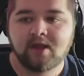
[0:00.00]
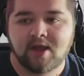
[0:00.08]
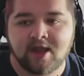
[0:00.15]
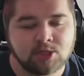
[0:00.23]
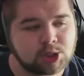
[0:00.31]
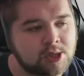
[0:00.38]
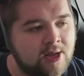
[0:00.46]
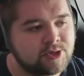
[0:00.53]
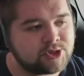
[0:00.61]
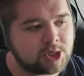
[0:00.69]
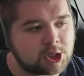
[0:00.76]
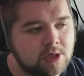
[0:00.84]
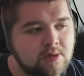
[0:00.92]
In
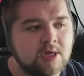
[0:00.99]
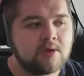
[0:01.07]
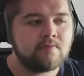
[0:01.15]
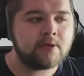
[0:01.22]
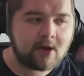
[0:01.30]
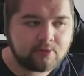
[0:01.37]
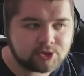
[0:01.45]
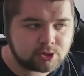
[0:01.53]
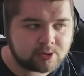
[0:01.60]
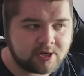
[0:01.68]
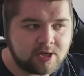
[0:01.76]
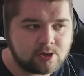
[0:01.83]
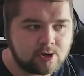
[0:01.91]
transition, we're going to
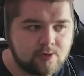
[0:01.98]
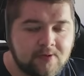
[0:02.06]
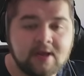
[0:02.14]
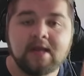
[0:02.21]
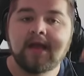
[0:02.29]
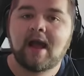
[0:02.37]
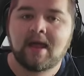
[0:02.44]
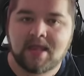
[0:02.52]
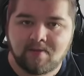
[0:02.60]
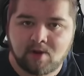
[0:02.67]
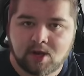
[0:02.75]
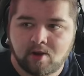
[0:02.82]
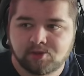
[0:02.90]
regroup, and then
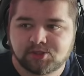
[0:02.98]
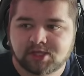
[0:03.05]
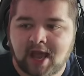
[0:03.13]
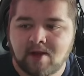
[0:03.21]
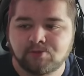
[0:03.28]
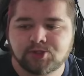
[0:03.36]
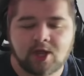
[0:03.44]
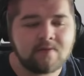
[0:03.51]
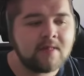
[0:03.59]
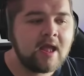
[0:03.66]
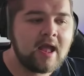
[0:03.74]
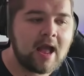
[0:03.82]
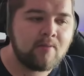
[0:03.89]
we're going to counter,
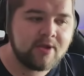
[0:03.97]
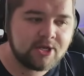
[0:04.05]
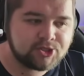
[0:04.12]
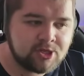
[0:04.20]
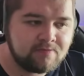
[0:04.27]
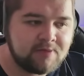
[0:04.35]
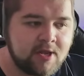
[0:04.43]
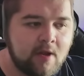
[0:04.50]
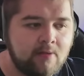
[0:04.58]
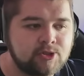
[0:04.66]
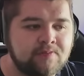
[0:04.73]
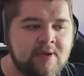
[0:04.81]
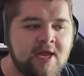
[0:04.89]
and we are simply going
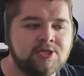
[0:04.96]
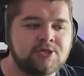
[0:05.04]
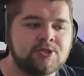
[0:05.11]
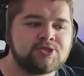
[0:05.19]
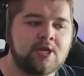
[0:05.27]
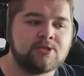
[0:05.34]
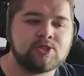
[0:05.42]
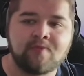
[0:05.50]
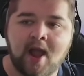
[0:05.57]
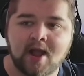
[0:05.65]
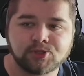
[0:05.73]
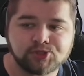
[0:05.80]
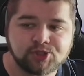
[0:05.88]
to play to the centre
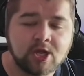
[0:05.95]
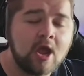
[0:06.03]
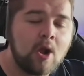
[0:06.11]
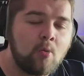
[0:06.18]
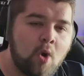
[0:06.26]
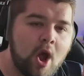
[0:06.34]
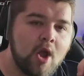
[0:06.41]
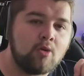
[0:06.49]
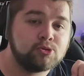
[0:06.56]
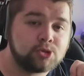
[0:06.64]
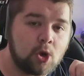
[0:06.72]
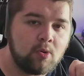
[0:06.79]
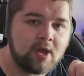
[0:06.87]
backs while
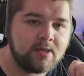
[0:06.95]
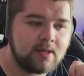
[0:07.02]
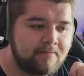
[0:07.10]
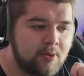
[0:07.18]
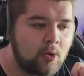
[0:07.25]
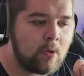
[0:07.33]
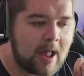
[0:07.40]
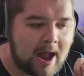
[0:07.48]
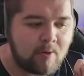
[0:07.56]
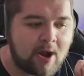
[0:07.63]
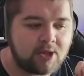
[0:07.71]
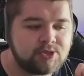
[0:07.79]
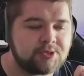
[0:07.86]
rolling the ball
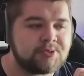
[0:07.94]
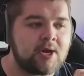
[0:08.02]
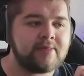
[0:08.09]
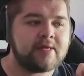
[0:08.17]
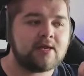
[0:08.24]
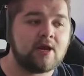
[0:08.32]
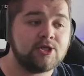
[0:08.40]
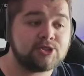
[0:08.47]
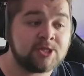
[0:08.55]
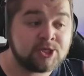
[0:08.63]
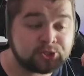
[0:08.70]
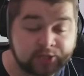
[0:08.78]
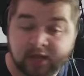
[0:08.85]
out. And to finalise
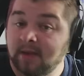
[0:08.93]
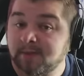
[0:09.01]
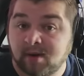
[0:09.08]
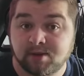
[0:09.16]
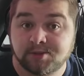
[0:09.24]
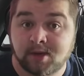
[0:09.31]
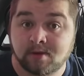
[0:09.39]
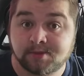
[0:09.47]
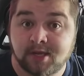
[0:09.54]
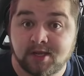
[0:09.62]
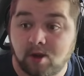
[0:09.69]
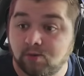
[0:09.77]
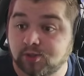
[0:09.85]
this very fun
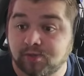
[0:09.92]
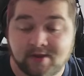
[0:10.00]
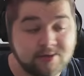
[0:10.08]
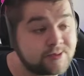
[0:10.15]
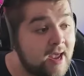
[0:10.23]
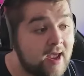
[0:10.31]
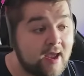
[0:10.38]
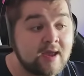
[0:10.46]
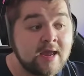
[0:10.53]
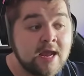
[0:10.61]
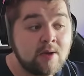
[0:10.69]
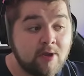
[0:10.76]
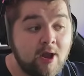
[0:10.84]
video, to be fair,
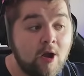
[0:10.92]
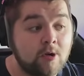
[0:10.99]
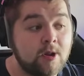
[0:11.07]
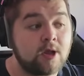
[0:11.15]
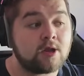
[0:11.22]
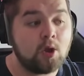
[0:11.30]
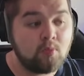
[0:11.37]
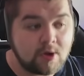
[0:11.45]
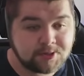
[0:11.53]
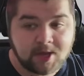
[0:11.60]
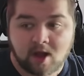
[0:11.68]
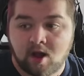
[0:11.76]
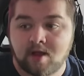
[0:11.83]
we are going to go
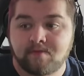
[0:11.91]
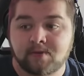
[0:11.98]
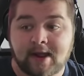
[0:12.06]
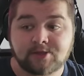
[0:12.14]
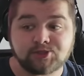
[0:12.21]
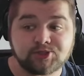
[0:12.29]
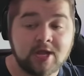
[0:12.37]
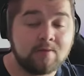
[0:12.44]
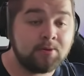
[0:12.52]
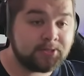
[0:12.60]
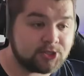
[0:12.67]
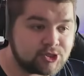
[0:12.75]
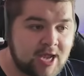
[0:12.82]
with the high press,
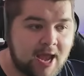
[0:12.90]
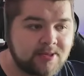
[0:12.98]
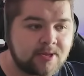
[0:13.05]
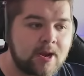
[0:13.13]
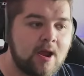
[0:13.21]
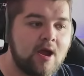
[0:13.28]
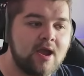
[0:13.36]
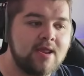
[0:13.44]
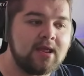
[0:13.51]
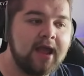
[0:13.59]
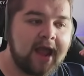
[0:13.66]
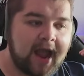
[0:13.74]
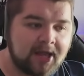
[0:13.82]
with the standard line,
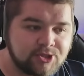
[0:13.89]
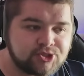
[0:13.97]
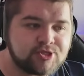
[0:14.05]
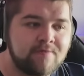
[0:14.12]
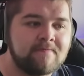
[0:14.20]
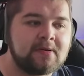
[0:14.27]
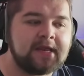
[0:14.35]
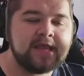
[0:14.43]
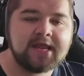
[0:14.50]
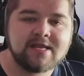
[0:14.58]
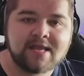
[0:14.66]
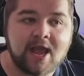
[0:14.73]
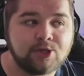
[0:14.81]
and simply
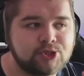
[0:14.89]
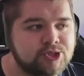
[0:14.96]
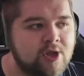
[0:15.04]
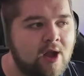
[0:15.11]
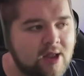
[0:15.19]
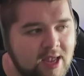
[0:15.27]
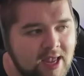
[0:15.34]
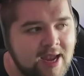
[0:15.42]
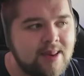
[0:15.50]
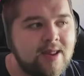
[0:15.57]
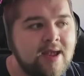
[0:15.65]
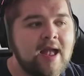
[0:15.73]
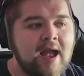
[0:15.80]
get stuck
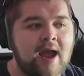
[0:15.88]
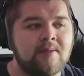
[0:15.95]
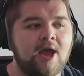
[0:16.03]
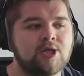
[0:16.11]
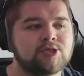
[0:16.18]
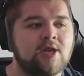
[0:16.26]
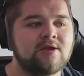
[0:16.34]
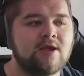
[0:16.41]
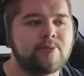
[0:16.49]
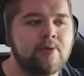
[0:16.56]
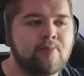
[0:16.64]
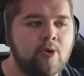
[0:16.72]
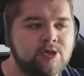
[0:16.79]
in. And that is going to give
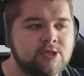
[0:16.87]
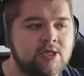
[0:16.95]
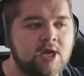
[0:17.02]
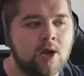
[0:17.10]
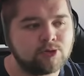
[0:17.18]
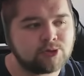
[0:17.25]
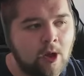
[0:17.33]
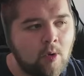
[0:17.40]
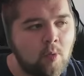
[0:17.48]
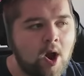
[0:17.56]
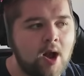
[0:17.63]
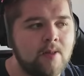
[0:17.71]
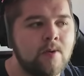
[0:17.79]
you boys and girls not
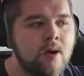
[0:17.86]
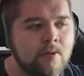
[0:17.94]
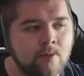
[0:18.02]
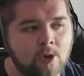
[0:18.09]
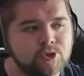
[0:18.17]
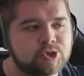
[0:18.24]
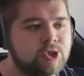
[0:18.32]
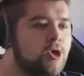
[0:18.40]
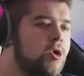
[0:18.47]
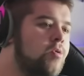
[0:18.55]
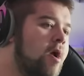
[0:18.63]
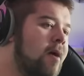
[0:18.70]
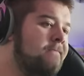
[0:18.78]
1, not
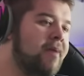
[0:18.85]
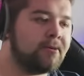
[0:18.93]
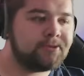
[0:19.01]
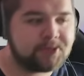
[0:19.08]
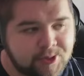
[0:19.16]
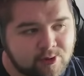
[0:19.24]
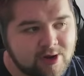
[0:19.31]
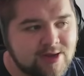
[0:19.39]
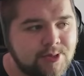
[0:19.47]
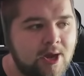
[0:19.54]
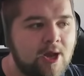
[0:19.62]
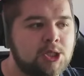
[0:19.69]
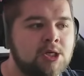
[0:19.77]
2, but 3
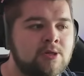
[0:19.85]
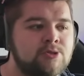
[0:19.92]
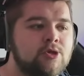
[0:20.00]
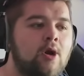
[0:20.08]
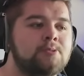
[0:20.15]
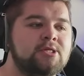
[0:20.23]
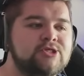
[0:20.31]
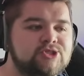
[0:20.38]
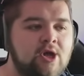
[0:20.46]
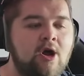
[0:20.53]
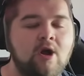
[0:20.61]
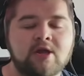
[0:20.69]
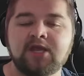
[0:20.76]
versions of
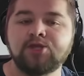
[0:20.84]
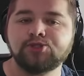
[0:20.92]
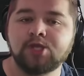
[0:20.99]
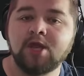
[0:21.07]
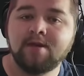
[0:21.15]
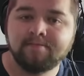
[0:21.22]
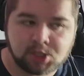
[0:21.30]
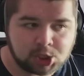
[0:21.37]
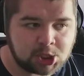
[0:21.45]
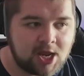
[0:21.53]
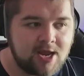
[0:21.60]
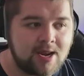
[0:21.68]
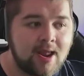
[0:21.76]
Inzaghi's
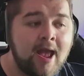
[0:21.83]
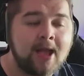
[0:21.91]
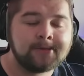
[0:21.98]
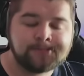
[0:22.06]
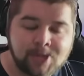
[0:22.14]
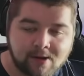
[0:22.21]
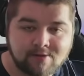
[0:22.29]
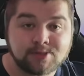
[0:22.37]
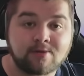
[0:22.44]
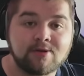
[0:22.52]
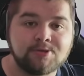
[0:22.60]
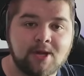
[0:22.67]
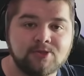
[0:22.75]
machine. Very,
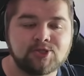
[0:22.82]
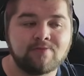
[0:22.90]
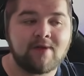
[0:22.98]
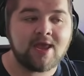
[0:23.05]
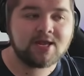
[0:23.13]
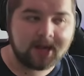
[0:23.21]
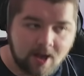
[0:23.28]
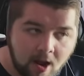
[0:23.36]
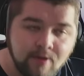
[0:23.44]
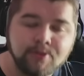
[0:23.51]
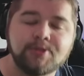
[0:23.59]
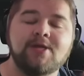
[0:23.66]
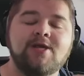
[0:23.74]
very fun to make, and
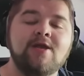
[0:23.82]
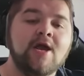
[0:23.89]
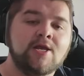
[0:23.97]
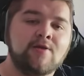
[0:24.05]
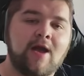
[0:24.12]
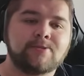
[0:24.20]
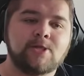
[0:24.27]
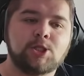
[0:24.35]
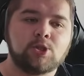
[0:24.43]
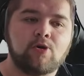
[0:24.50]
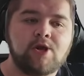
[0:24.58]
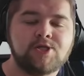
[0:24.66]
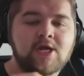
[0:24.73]
hopefully you have
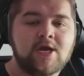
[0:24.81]
enjoyed.